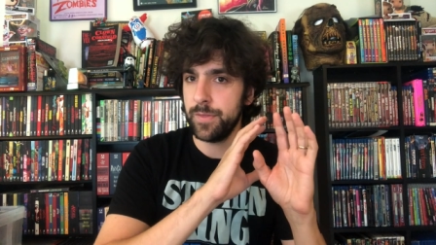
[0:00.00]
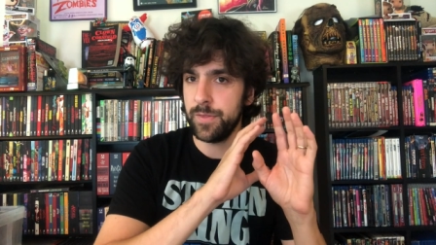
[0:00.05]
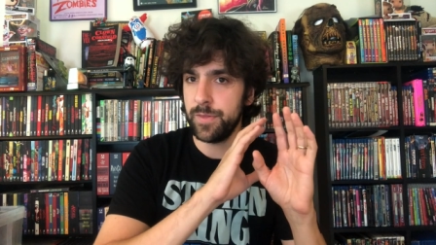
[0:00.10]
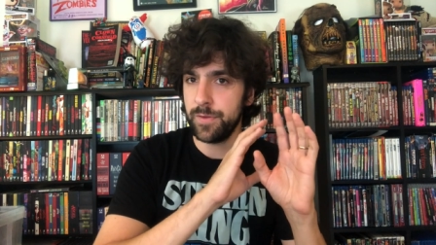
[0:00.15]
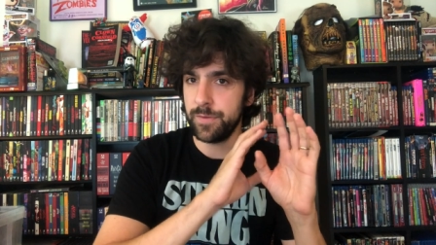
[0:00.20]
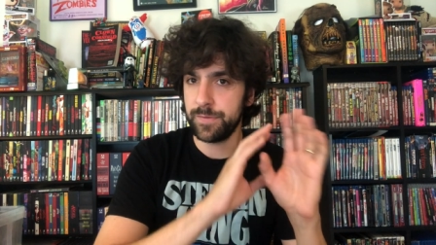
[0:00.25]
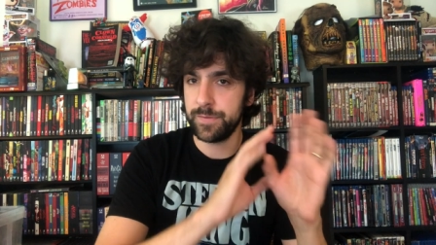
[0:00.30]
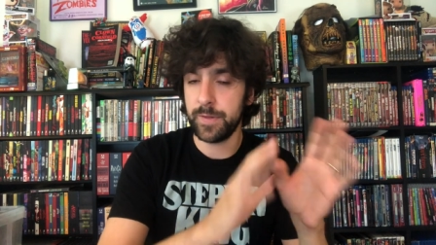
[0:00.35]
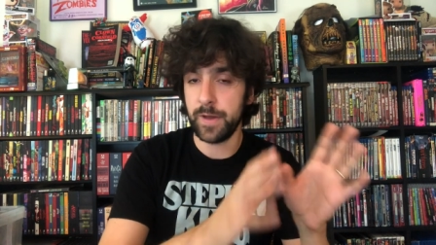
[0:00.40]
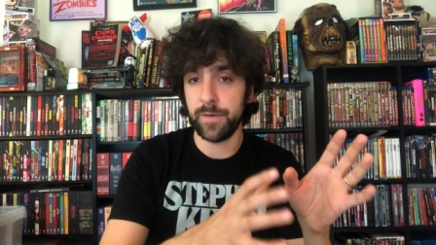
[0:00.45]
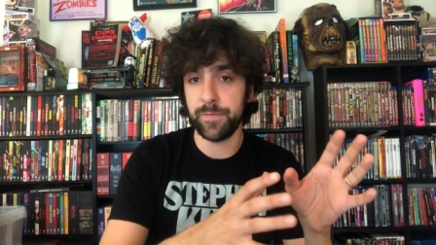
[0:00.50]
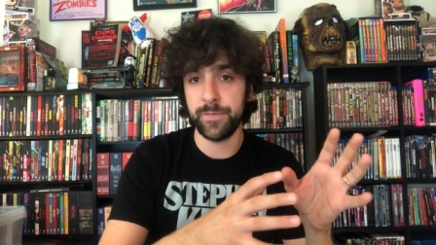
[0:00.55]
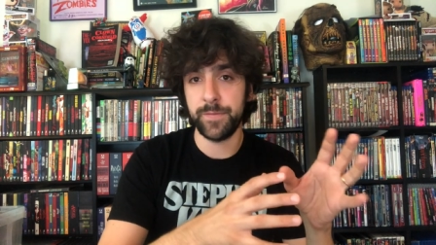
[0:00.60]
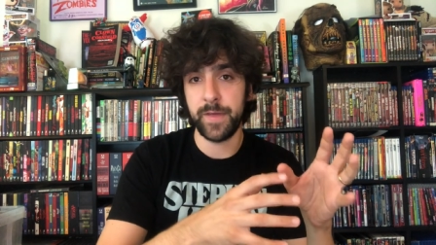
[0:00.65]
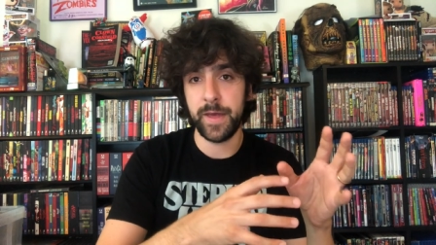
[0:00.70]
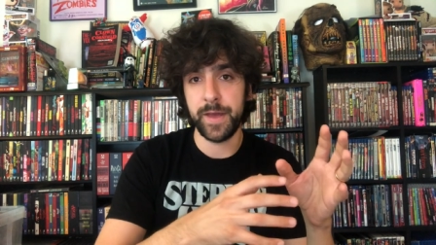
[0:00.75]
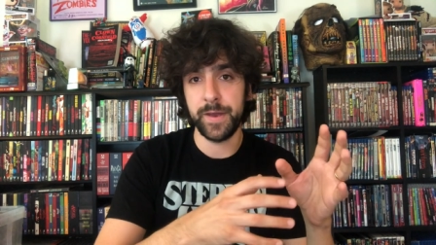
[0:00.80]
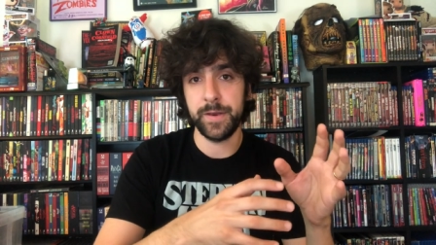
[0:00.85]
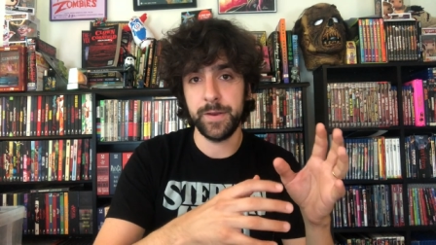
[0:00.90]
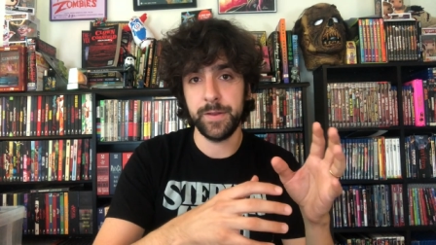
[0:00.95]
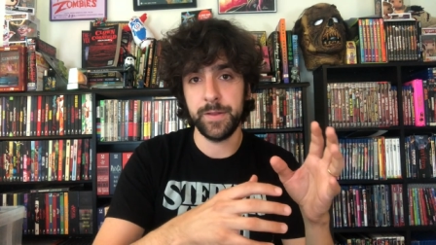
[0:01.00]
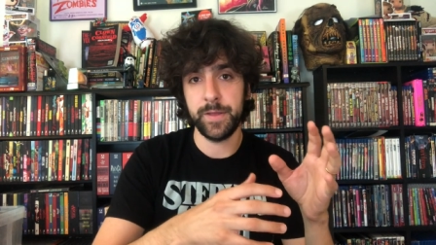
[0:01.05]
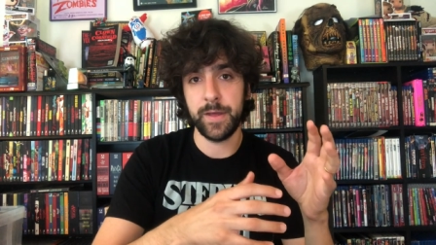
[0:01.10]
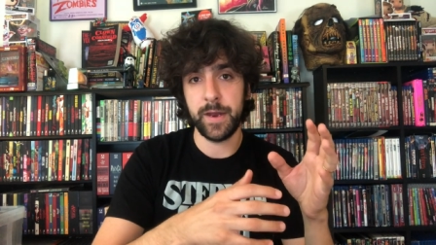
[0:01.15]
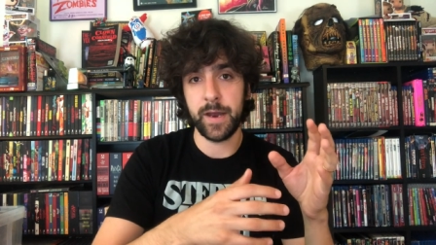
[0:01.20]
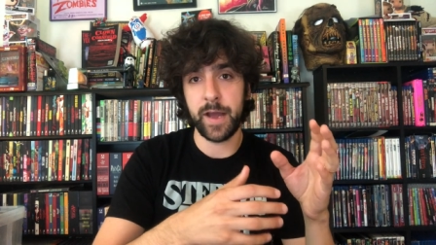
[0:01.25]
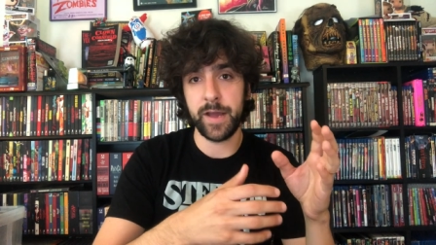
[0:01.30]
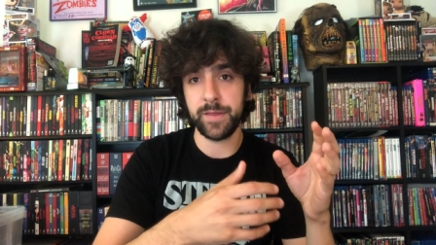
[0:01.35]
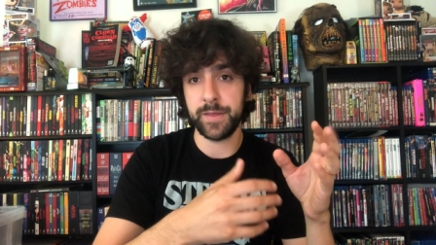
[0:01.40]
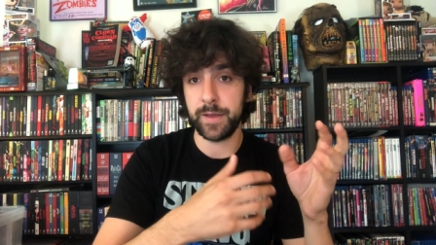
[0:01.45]
the stuff that
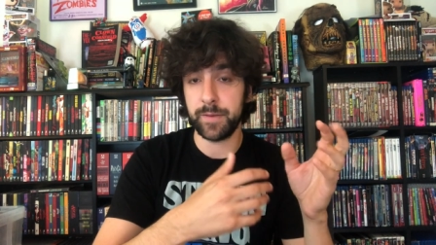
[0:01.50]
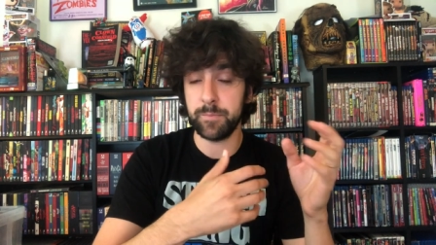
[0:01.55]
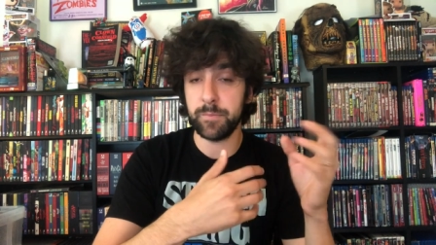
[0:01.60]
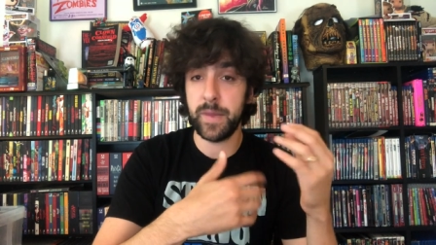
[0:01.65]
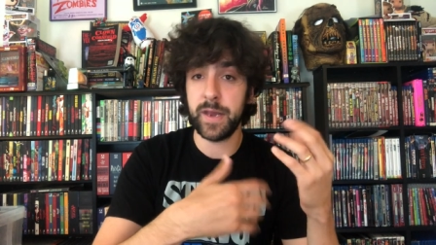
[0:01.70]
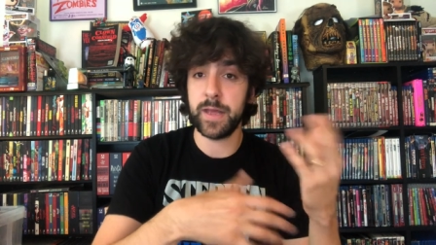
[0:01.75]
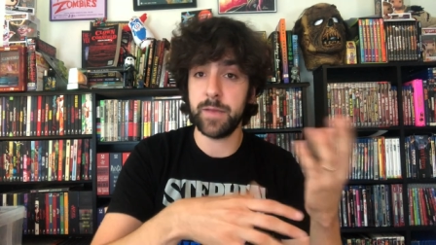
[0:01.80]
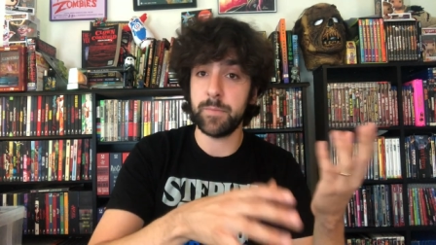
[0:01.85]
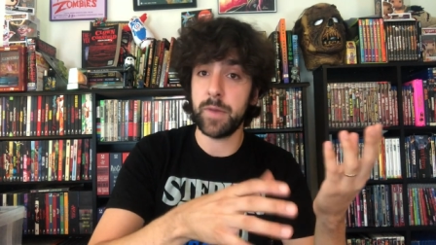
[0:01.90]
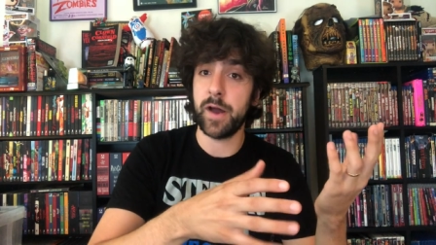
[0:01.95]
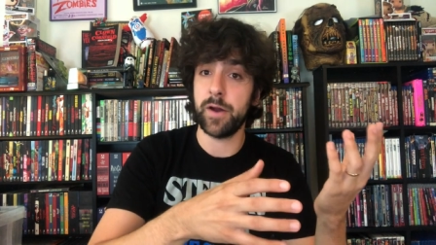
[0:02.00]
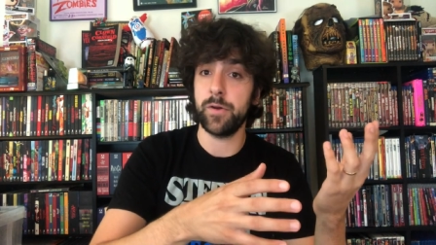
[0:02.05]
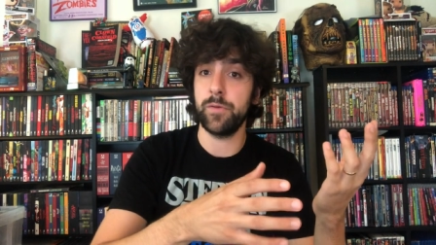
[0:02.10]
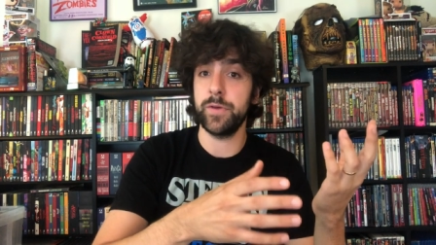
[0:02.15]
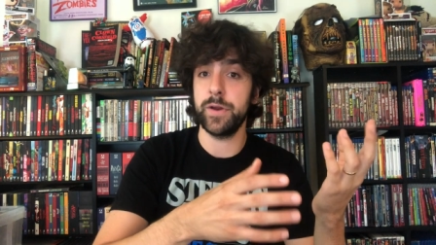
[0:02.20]
that I think many modern